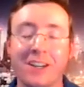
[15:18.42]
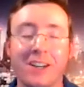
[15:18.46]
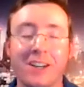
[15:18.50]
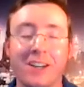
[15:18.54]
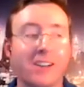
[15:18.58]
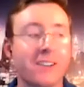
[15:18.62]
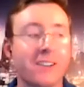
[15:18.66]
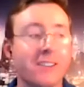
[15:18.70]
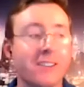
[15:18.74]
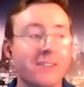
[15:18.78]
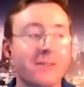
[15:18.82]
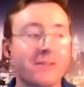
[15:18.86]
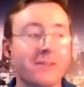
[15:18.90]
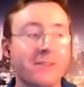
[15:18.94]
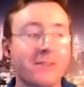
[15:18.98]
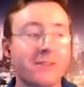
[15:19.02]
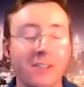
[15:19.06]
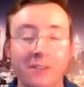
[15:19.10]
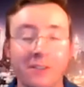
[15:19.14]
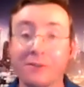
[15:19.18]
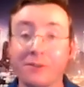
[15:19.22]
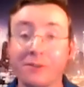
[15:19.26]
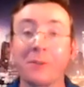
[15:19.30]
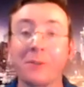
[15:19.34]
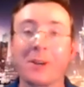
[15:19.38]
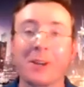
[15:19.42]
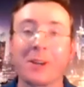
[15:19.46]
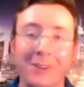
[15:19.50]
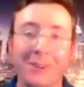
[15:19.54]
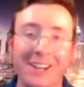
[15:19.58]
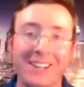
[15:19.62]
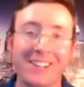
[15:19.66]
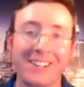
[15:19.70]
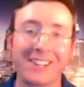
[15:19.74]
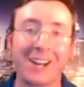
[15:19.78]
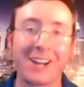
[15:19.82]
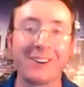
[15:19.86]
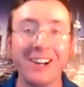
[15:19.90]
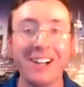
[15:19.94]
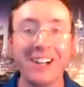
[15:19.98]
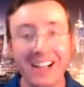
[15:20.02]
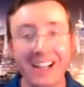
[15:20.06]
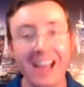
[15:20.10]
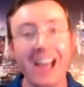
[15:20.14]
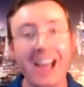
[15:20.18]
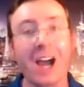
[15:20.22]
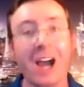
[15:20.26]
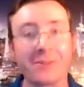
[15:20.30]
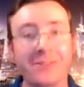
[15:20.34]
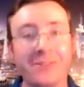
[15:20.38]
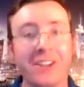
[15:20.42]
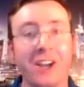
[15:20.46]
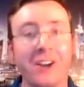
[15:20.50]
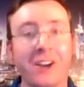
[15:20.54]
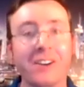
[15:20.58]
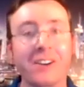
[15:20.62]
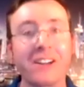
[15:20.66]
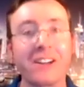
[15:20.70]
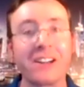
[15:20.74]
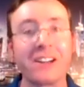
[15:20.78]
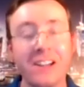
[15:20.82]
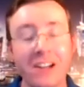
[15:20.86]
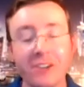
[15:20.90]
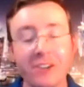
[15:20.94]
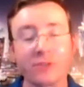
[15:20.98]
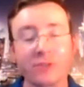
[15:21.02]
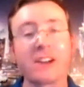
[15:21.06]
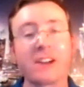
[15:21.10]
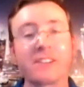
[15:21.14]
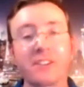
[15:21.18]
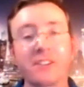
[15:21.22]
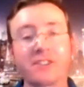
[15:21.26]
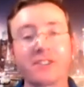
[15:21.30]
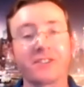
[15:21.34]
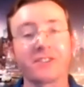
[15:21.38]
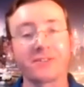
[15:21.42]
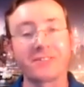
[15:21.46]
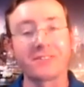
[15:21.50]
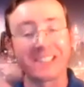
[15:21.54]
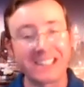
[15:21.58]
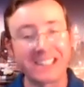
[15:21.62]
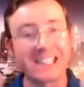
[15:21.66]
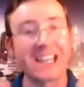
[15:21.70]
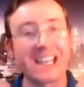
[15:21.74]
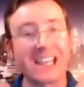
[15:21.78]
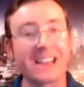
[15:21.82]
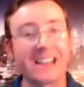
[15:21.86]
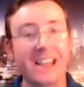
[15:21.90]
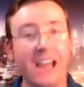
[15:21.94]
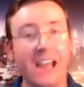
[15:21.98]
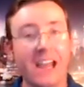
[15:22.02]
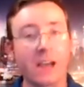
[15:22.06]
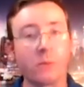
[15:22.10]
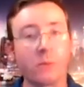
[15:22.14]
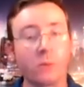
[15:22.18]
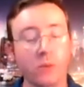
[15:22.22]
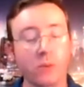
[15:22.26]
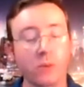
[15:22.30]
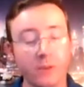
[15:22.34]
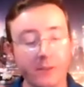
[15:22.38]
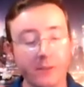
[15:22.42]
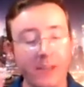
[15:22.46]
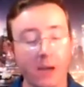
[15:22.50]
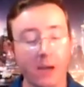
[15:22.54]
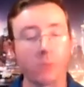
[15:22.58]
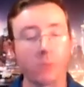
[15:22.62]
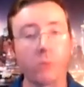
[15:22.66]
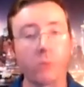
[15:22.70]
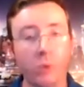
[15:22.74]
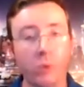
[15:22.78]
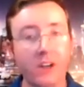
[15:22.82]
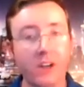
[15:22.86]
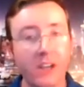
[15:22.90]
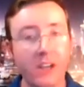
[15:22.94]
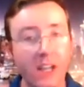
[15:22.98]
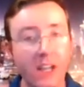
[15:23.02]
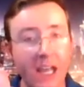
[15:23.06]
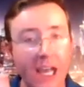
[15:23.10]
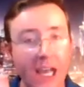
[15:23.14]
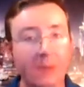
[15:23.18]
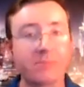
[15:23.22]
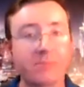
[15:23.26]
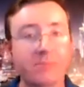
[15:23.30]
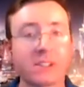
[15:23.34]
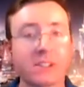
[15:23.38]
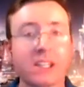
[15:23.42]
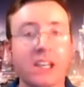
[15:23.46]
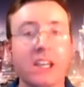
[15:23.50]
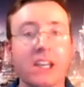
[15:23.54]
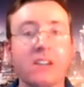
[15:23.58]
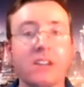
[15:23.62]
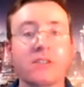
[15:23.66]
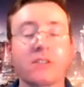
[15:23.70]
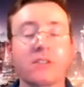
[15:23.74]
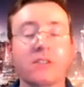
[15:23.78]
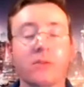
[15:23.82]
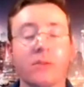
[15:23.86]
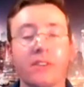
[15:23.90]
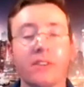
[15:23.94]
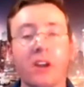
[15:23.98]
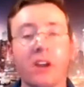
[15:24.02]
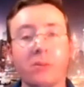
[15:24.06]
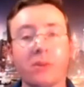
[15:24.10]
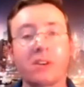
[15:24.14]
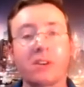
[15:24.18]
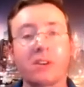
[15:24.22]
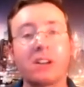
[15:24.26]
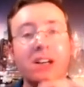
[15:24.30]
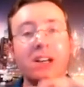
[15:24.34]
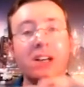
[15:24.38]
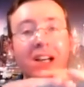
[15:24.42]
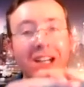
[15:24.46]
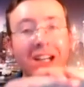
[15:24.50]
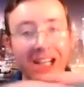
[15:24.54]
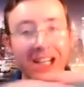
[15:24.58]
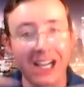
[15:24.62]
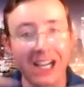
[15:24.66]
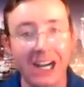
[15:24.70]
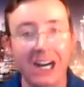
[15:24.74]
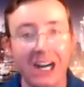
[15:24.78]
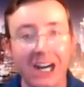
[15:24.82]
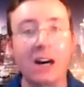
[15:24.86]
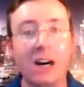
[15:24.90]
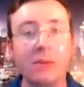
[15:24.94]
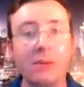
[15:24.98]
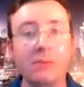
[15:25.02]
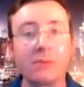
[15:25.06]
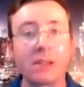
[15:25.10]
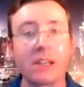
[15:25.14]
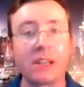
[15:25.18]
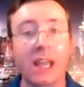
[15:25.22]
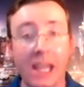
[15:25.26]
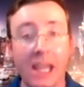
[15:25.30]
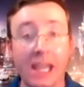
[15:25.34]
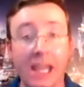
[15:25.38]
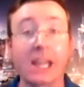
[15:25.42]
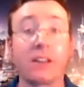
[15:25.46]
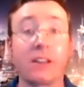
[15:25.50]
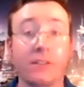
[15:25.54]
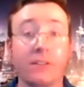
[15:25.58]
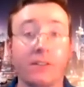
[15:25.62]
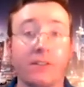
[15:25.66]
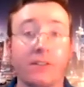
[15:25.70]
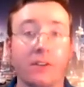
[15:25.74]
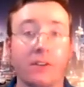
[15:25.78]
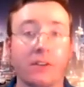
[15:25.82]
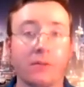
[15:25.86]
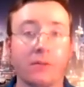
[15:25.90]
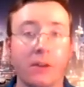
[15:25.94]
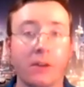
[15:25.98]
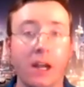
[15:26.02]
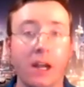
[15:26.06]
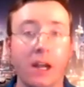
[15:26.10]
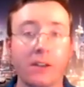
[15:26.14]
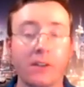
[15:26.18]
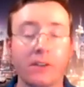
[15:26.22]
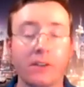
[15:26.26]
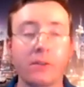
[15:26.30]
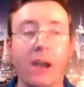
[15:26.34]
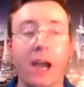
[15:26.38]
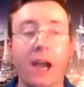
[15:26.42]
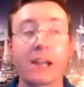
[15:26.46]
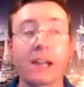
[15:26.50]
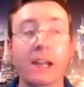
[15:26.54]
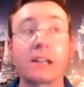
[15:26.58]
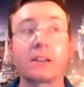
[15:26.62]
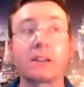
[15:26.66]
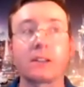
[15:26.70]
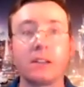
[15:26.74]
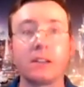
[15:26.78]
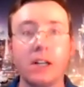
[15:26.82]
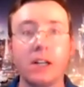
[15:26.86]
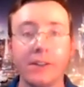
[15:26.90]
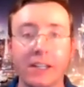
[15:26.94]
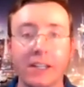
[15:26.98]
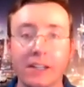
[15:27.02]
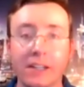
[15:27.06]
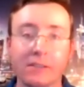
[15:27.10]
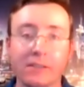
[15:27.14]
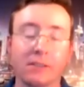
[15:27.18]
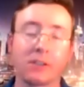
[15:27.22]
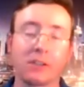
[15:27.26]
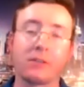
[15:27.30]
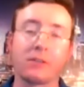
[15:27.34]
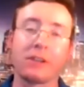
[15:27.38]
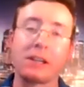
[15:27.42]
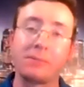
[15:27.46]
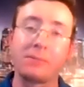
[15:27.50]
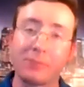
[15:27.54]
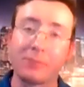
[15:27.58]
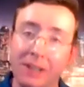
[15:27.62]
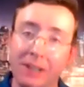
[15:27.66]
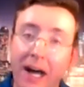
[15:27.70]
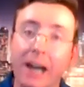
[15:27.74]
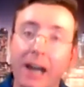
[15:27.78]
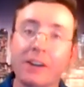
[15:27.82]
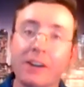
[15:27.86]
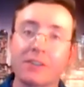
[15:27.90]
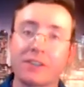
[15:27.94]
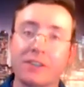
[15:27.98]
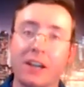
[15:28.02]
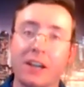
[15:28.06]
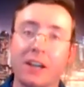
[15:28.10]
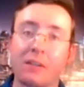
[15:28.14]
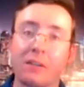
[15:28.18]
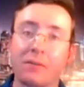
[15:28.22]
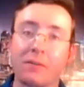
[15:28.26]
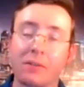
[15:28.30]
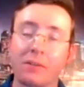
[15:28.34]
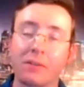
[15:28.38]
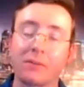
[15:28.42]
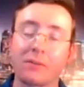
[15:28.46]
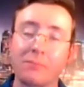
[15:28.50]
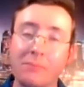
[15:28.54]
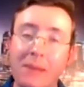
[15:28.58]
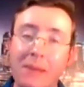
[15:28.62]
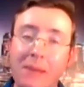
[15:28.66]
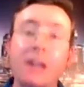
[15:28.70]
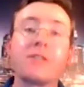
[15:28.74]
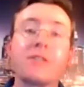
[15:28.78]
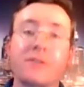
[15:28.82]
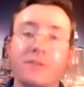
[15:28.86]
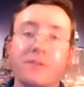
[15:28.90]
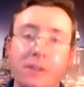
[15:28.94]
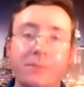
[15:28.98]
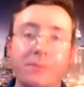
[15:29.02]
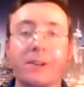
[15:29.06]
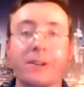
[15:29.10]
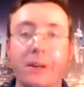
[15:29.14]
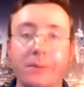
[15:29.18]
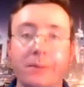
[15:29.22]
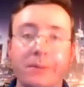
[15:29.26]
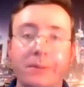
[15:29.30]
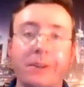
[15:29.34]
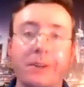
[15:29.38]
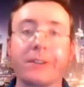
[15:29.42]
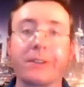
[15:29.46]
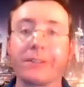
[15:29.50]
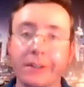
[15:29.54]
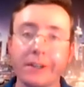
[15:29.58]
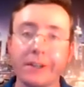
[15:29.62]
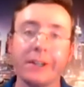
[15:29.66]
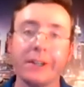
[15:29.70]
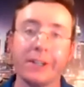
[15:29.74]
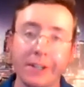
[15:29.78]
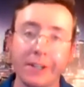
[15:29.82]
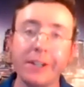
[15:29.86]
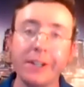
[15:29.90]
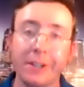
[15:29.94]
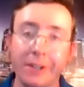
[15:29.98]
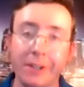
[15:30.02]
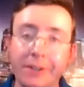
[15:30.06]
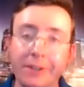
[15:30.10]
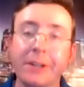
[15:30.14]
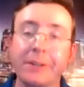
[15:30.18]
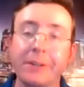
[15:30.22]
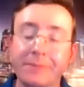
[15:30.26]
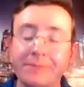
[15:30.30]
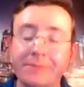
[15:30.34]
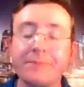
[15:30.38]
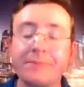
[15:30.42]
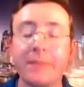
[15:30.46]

uh, throwing right now out there, trying to sort of get that, that one application or that one common answer, right? To how to integrate blockchain for mainstream companies. Yeah.